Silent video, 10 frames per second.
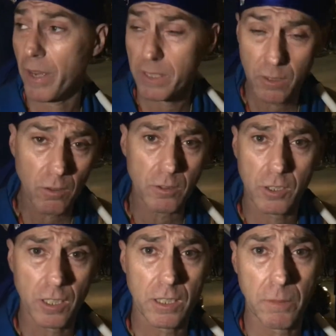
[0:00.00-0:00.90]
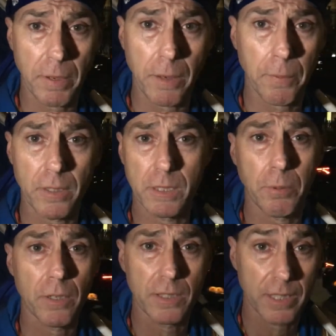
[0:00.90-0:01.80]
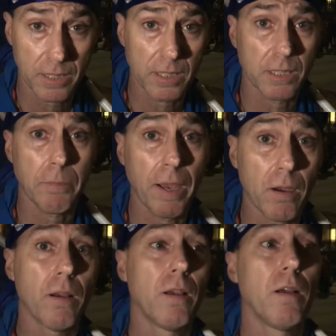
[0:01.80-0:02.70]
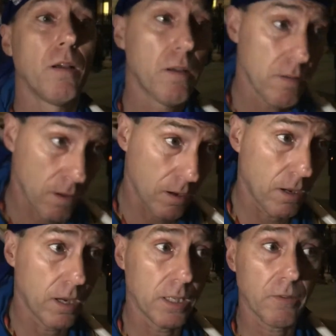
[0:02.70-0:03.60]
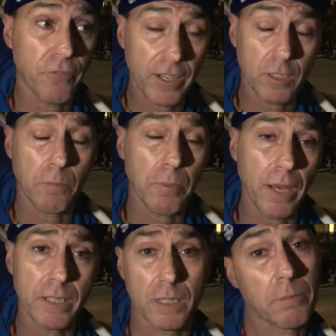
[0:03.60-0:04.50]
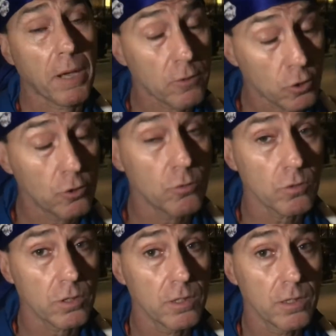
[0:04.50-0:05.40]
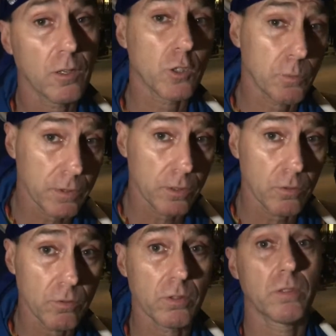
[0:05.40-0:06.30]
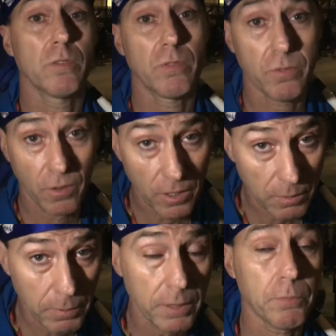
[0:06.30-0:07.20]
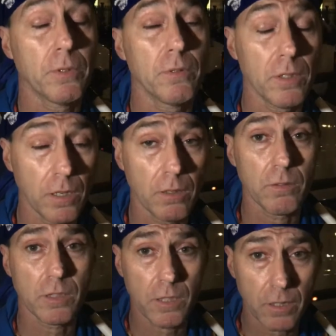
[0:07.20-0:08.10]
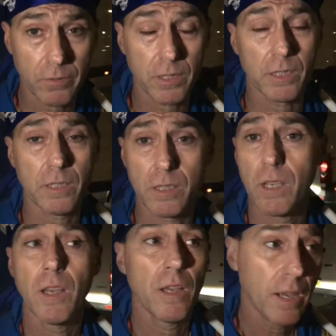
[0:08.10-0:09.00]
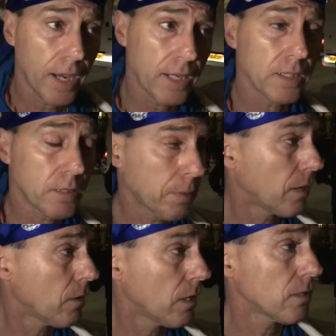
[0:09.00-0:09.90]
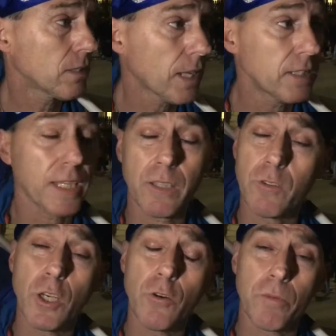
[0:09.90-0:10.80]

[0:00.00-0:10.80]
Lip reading: It's not just about party politics, it's about flesh and blood. It's about schools, hospitals, fire people, the services, and it's about staying together in Europe.